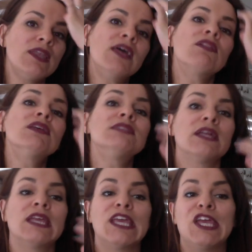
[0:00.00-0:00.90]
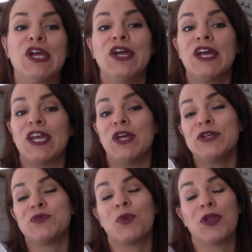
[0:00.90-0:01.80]
Now listen,
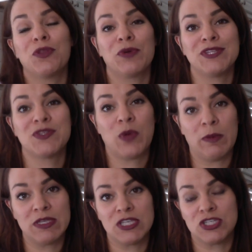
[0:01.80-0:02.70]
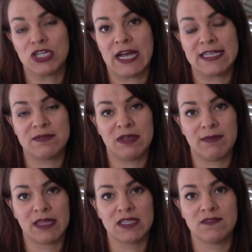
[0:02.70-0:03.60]
here's one of the reasons why my sister asked me to
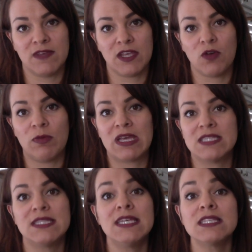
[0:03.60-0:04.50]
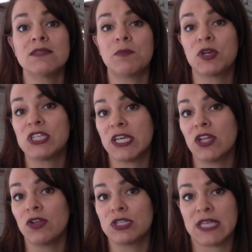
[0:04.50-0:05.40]
make this video, because this
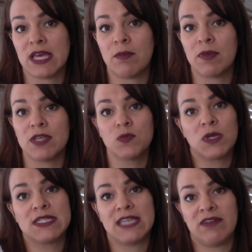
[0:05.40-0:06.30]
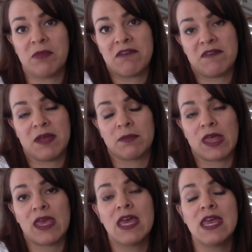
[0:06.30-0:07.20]
particular tip is what saved my
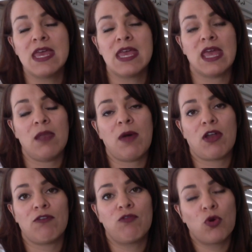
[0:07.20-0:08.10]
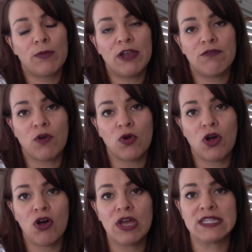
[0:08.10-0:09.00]
family. In about a 4-minute phone
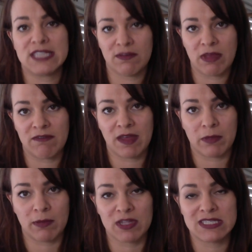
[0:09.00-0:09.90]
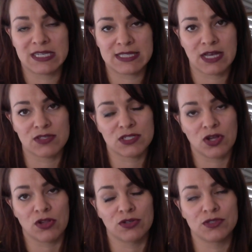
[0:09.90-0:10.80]
call, it saved my family about
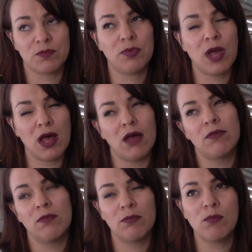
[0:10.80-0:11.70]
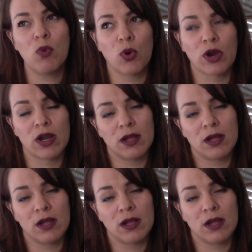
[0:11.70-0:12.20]
$6,000 more.